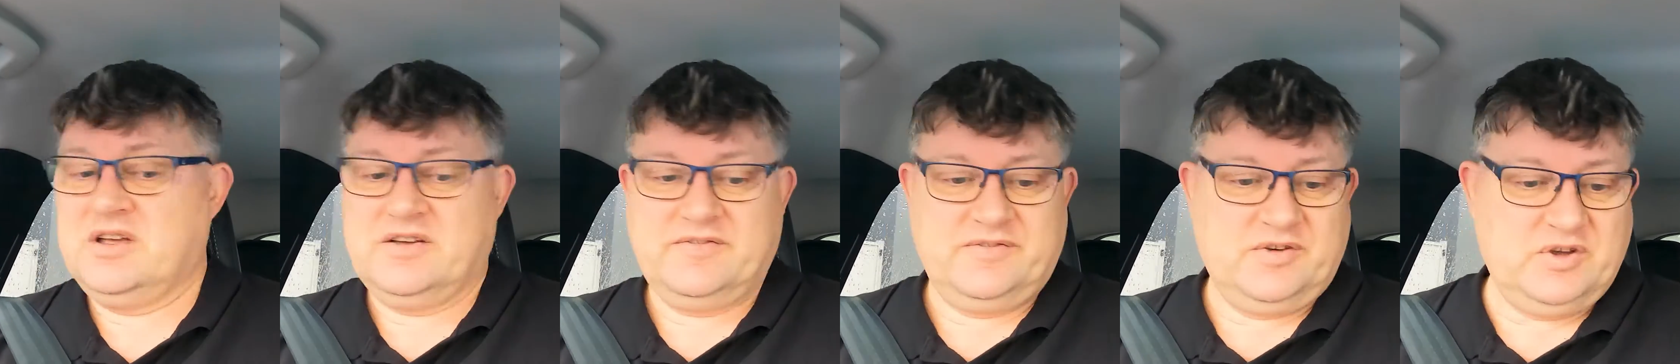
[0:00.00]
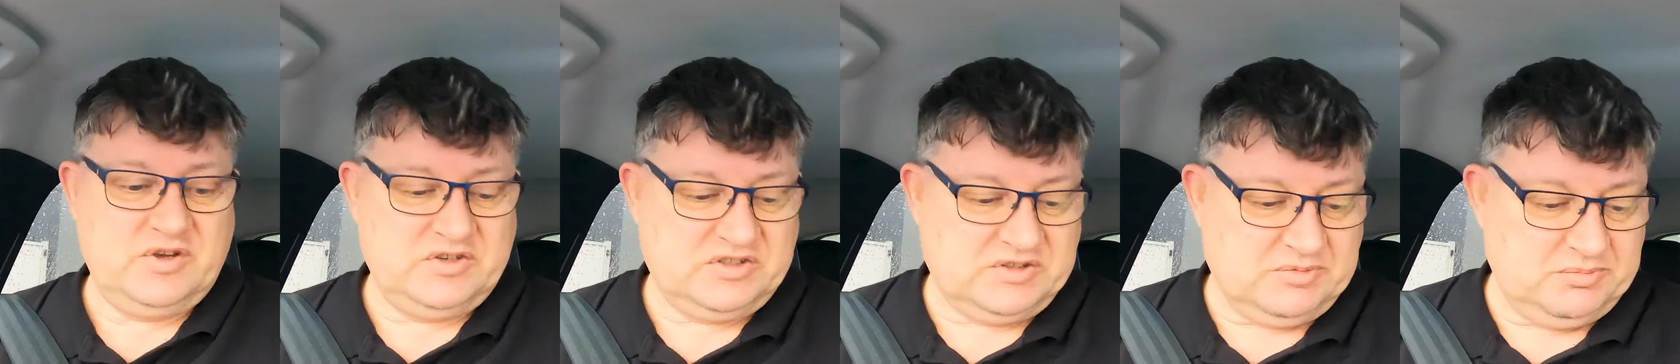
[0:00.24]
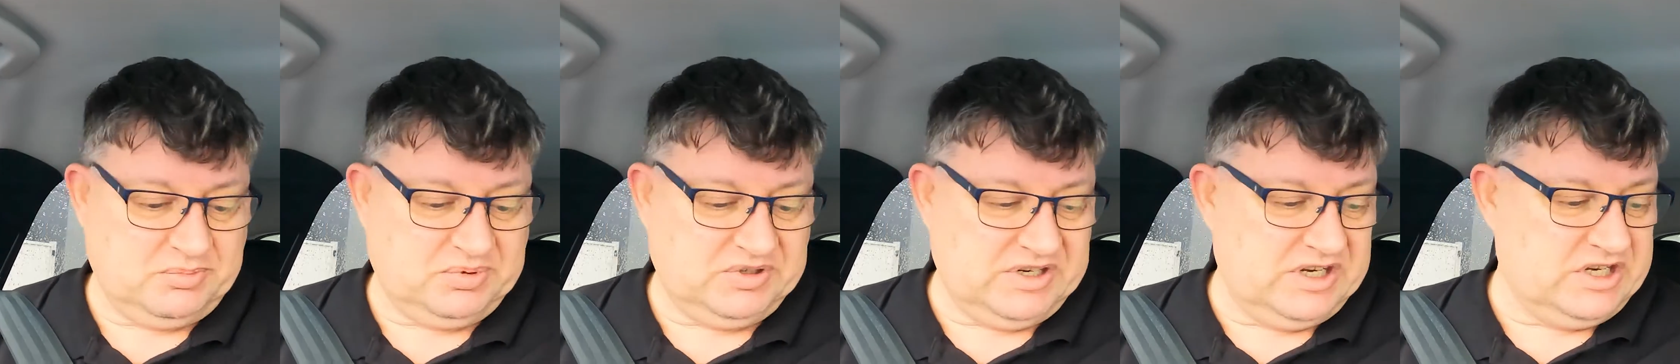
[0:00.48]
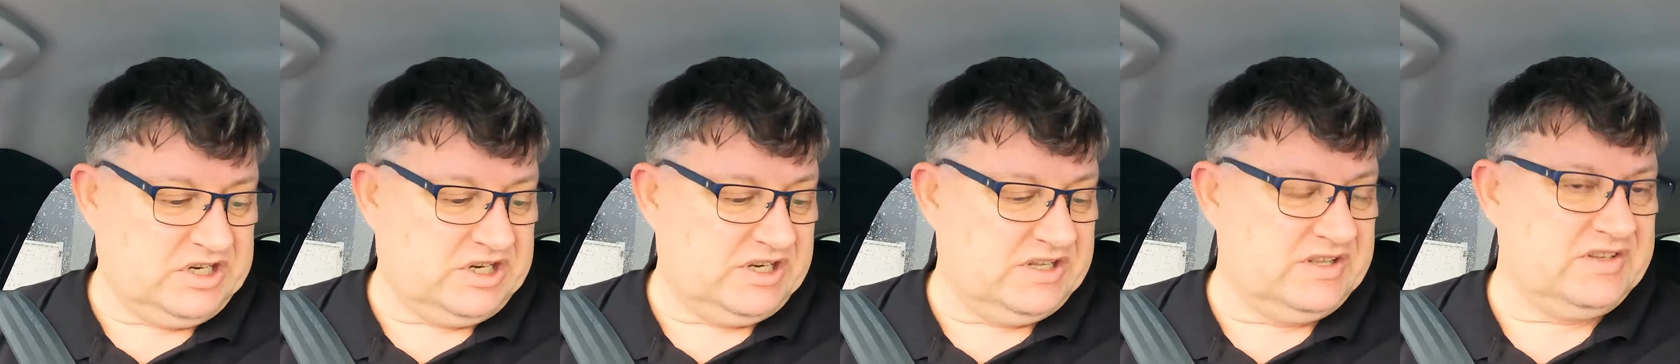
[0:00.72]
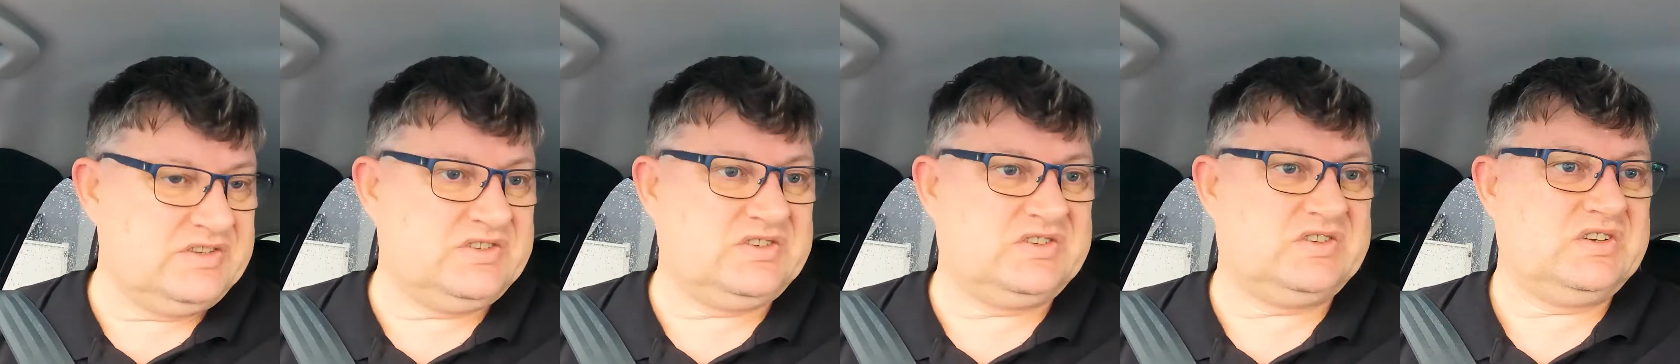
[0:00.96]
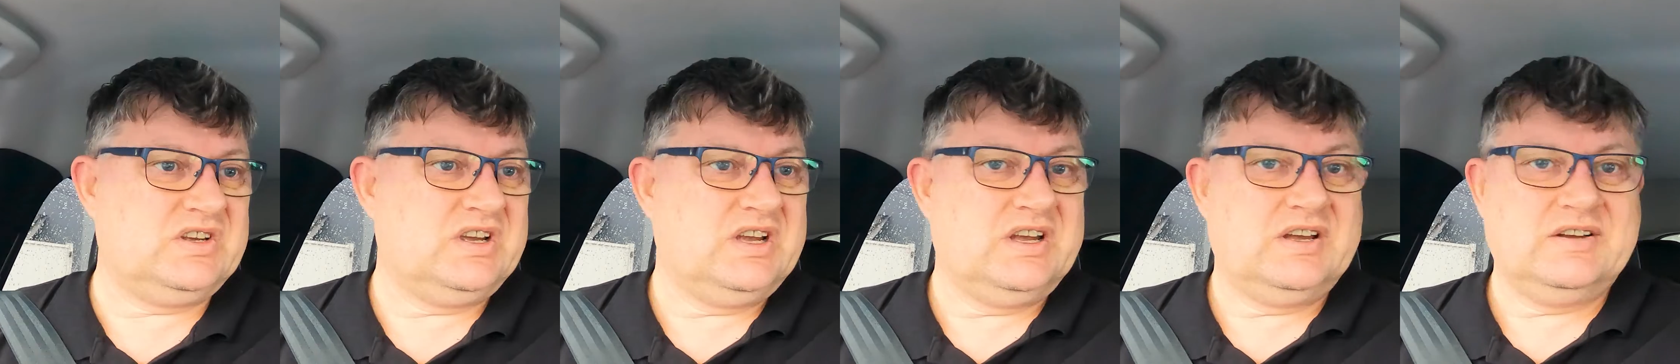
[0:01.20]
First
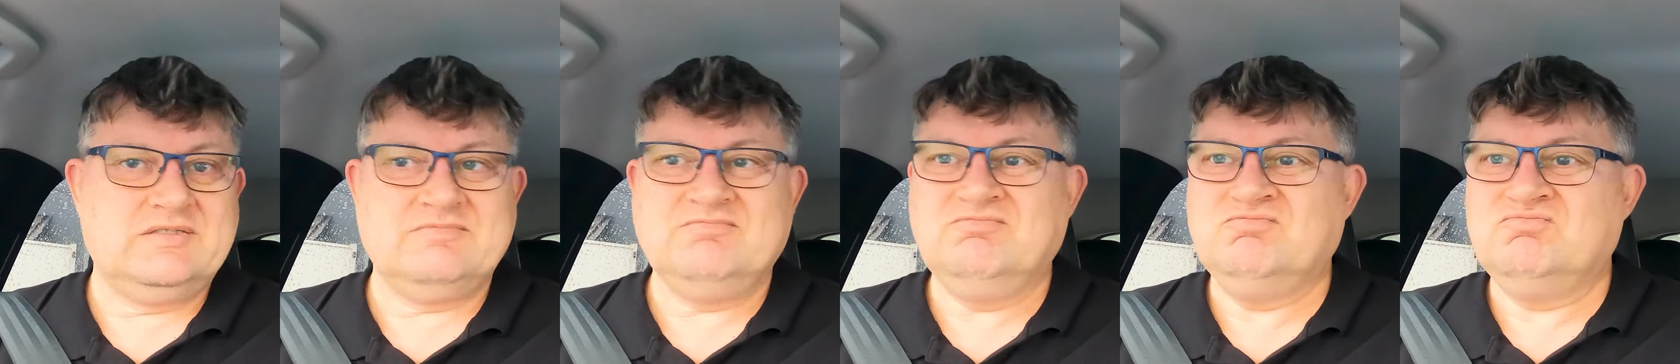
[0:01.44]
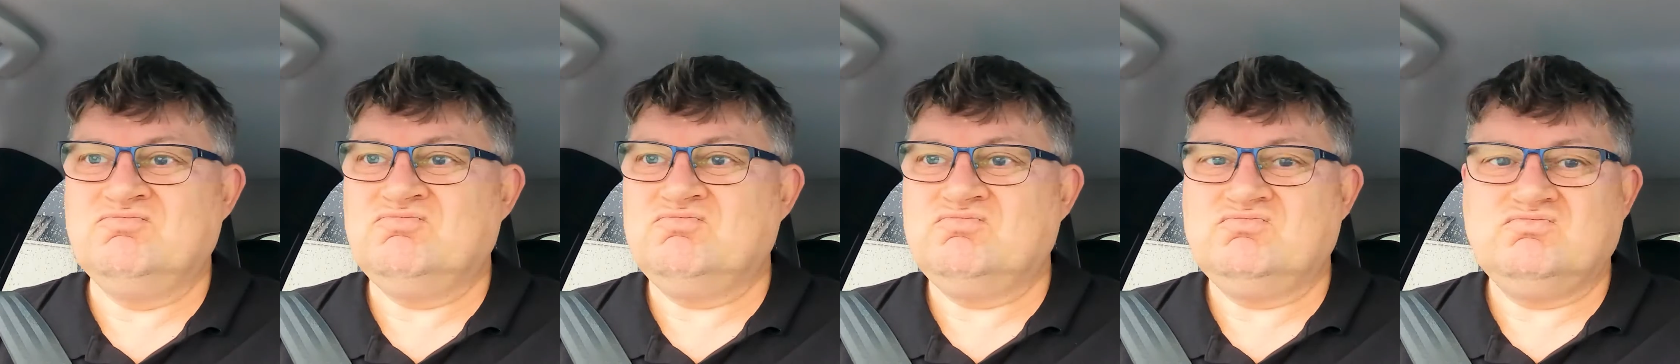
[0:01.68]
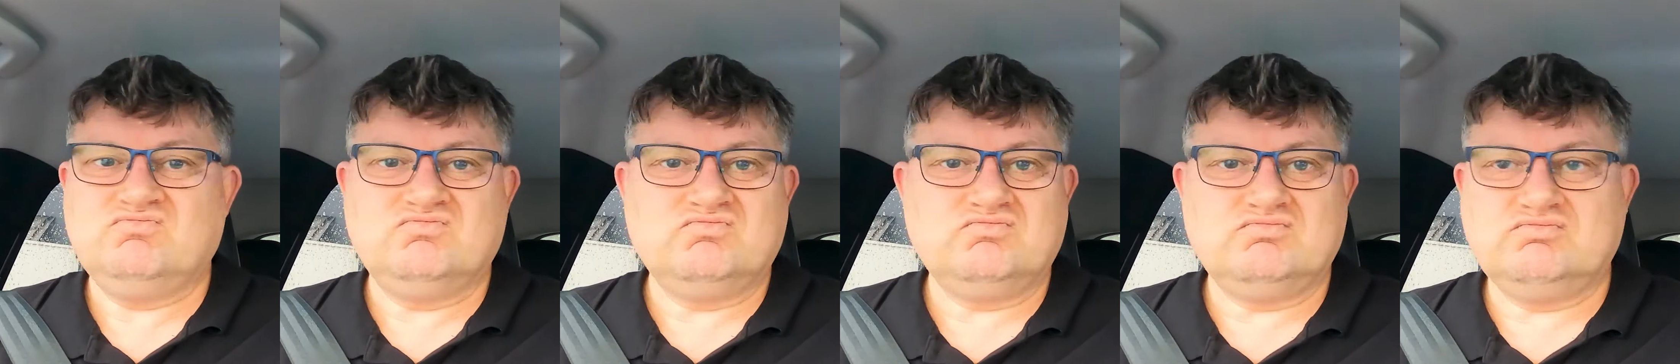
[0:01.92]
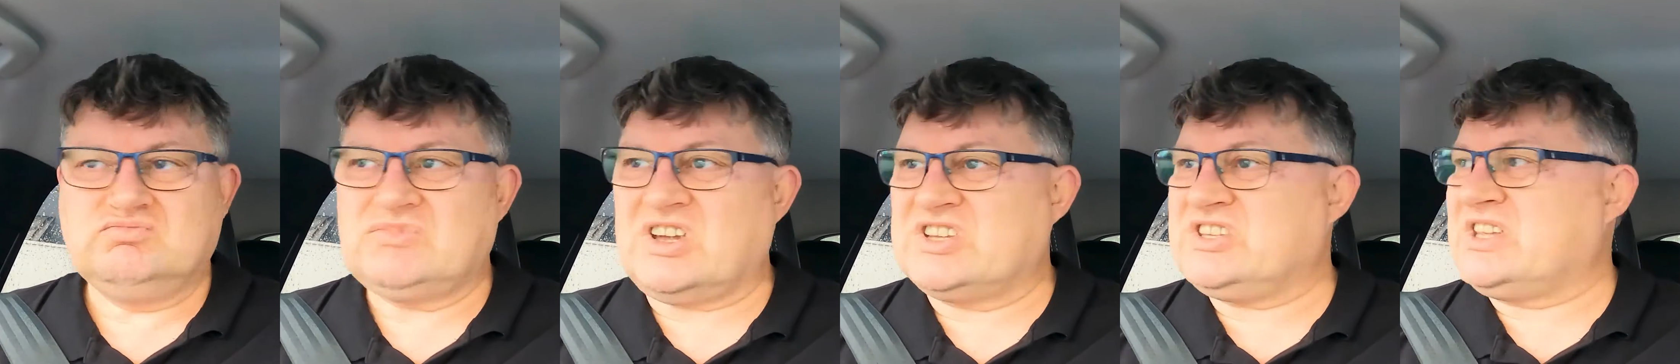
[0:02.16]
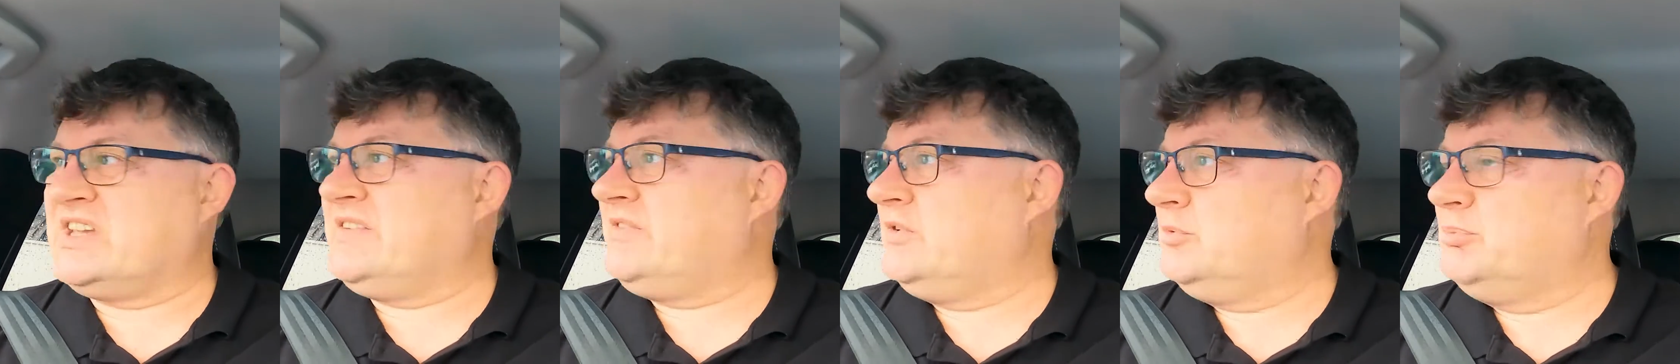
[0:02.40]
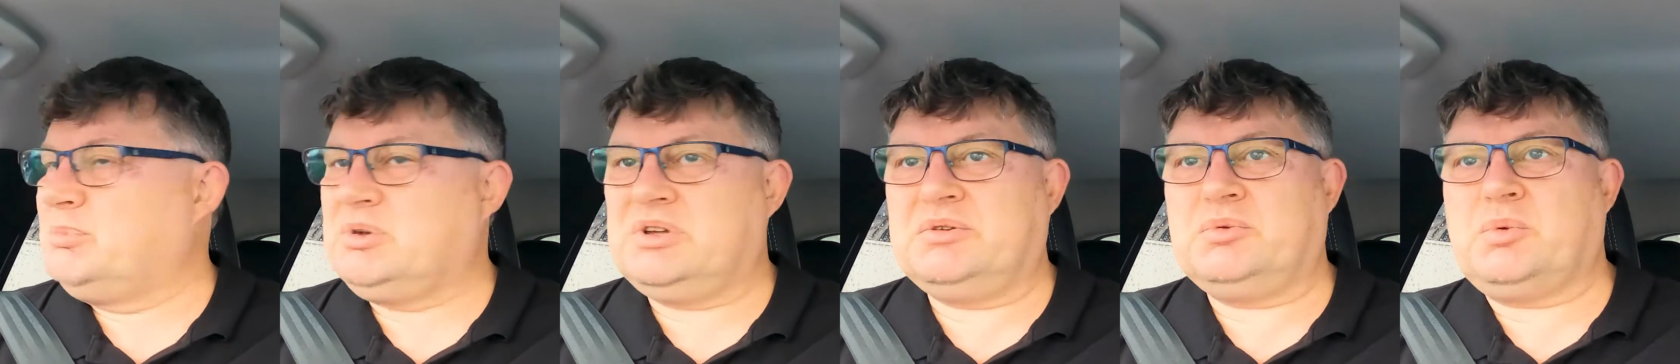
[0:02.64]
impressions, does it have
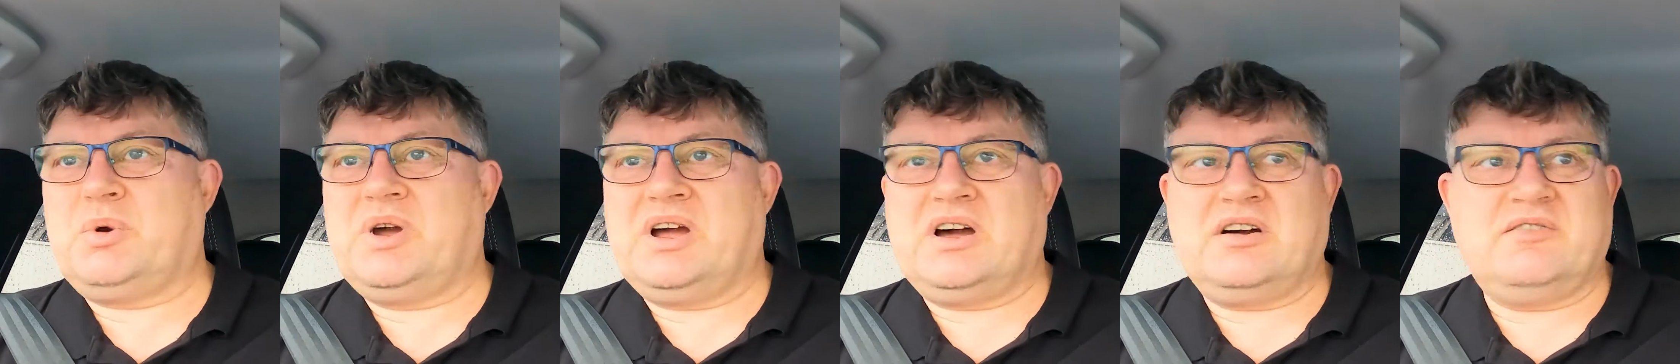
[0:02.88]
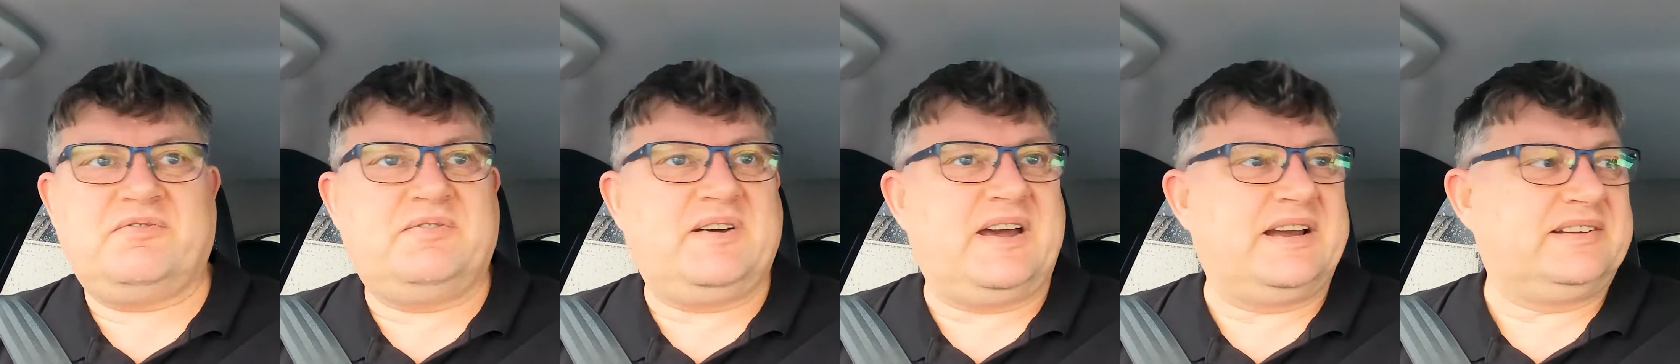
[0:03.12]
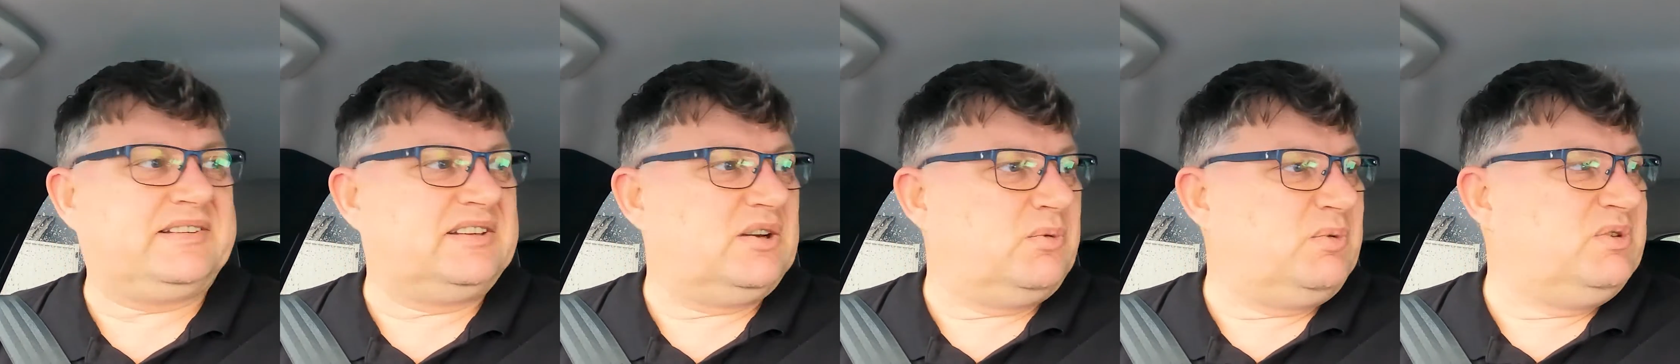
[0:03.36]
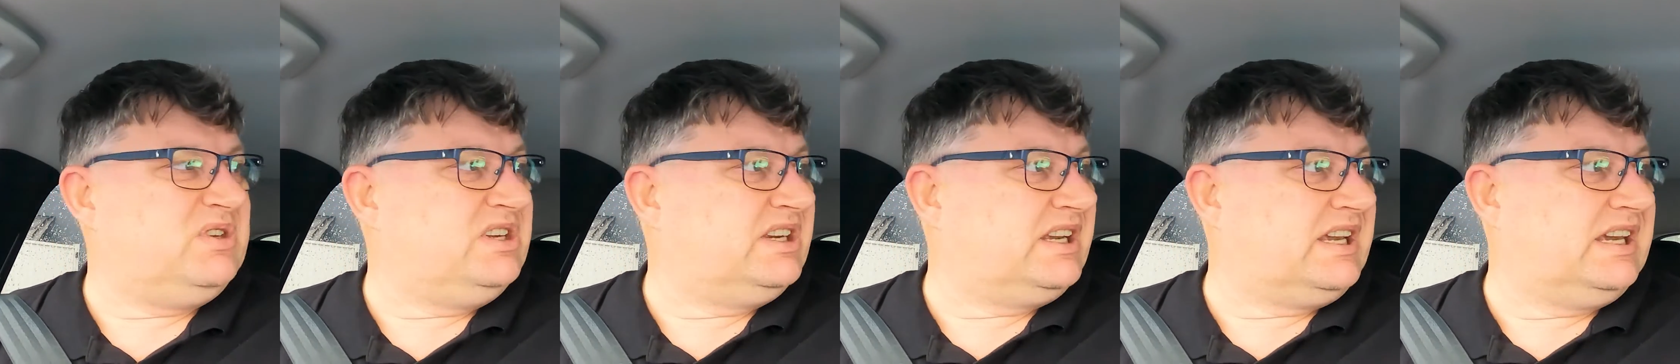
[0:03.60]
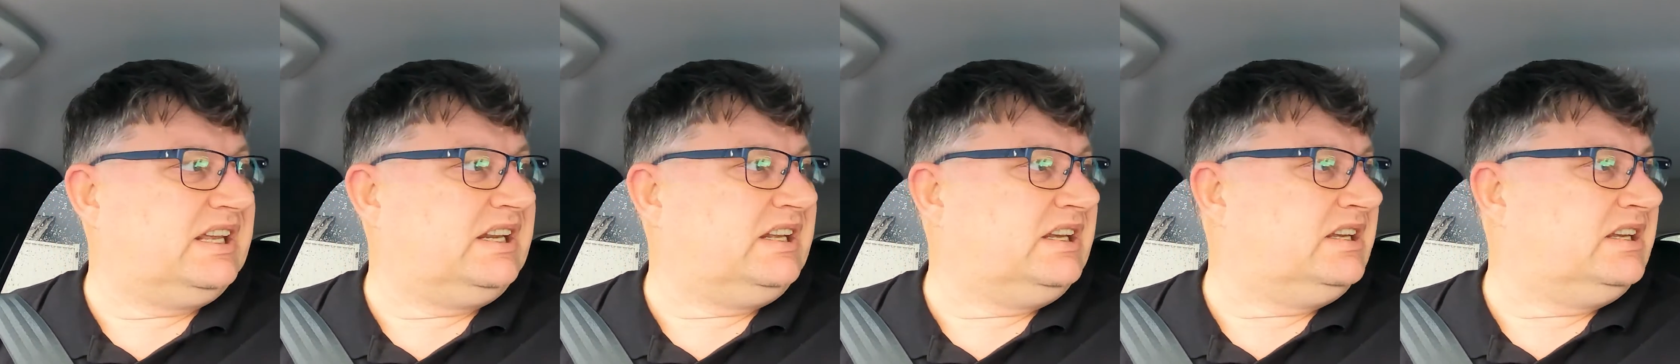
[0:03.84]
a bit of wow factor when you get